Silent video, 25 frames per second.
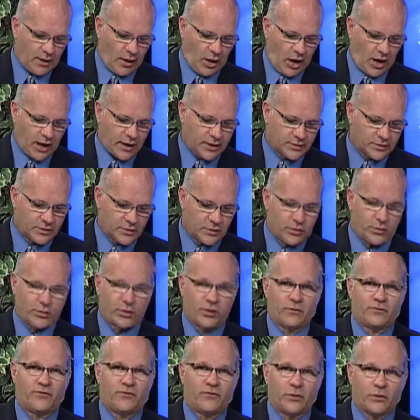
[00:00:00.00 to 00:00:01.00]
August
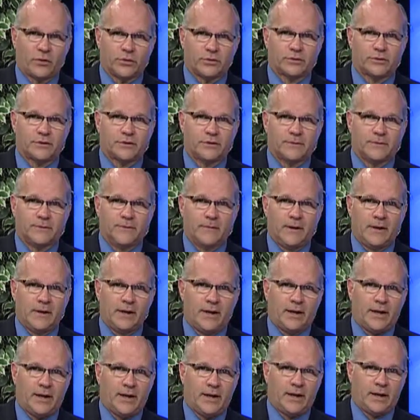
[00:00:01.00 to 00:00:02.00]
31st,
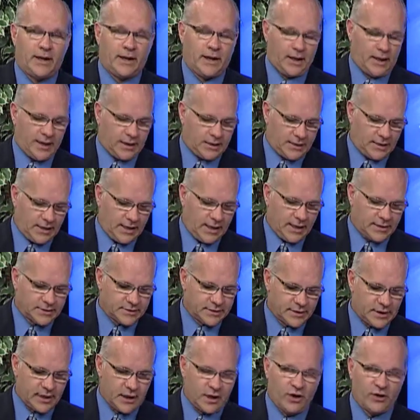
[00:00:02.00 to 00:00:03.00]
and he has
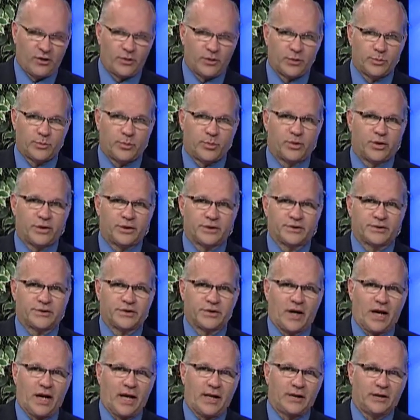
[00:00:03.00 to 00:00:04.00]
a Caring Bridge
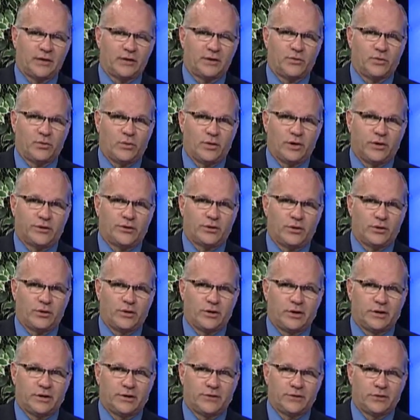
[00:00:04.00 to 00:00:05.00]
site. And what they're
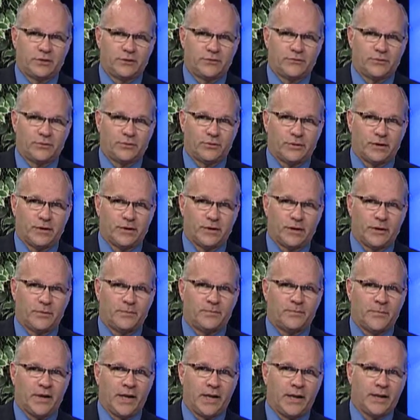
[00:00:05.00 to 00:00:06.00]
going to do for
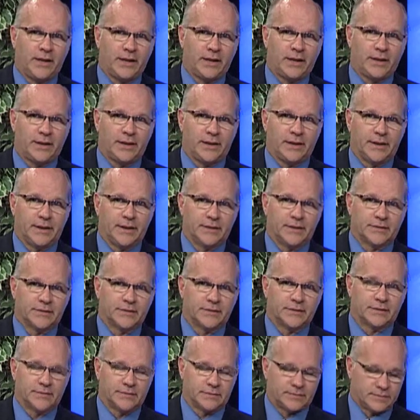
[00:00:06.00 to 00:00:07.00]
him
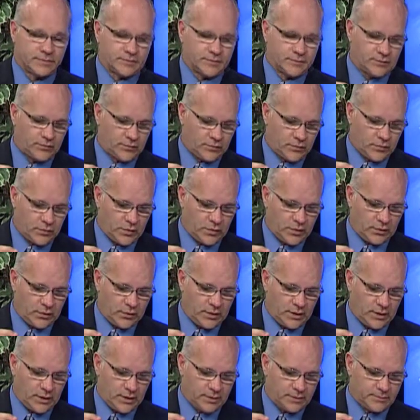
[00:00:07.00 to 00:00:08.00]
is they're
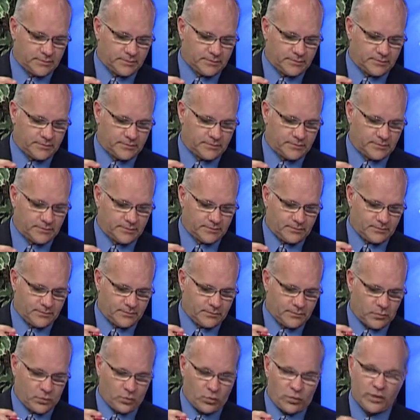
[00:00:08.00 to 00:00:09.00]
going to
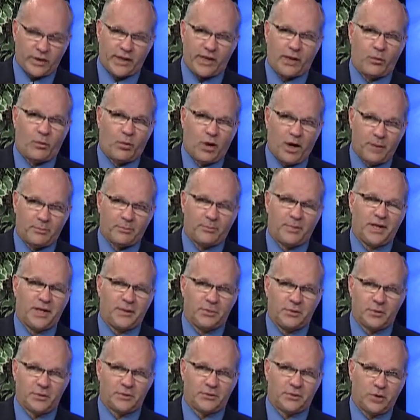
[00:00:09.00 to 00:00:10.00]
well, they want
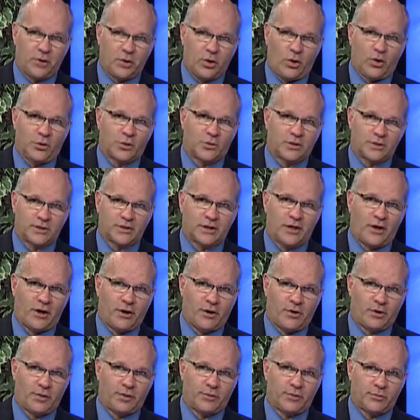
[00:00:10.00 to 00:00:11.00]
people to go to his
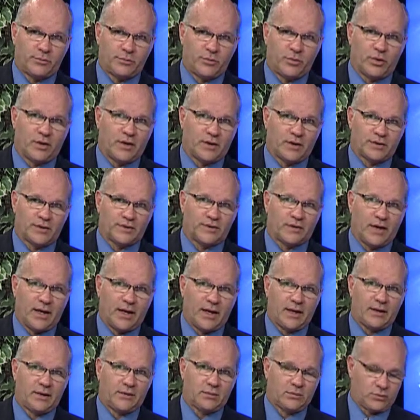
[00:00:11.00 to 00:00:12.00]
Caring Bridge
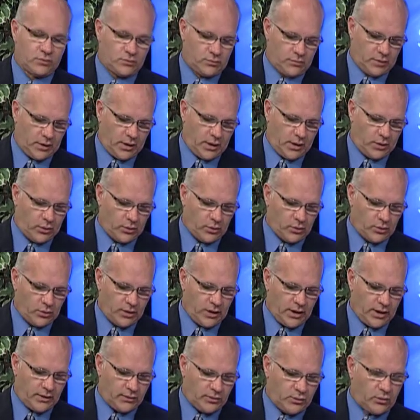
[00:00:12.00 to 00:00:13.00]
site, uh,
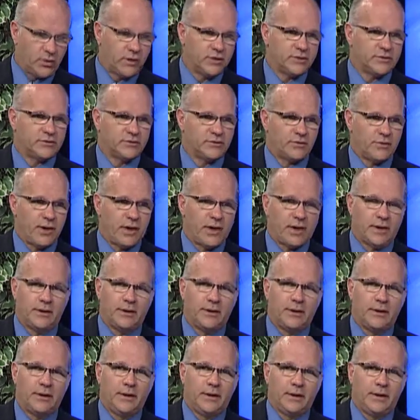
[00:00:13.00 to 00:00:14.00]
Ray Widstrand,
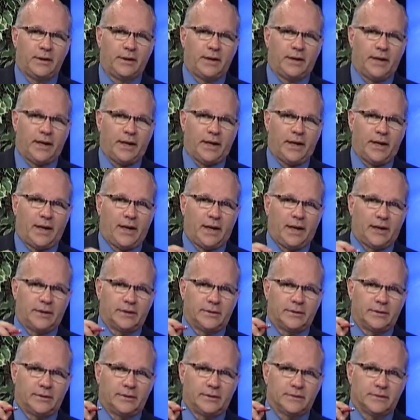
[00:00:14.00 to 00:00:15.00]

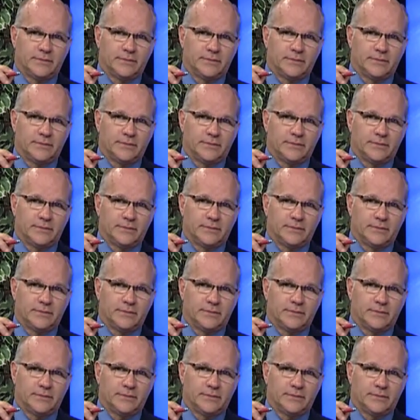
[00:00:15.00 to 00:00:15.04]
and